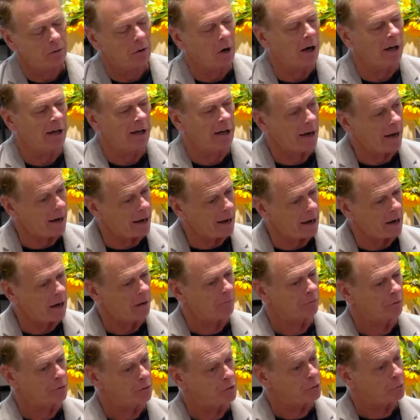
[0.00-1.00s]
I
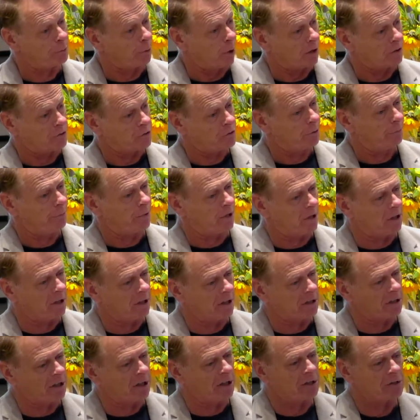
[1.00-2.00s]
have
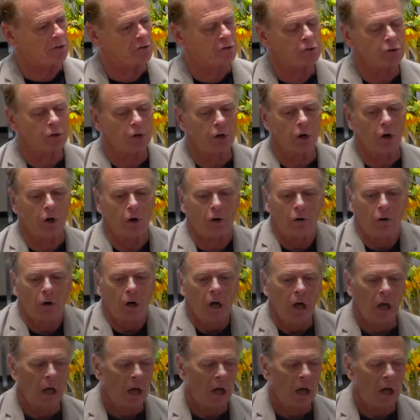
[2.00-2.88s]
responsibilities, you know.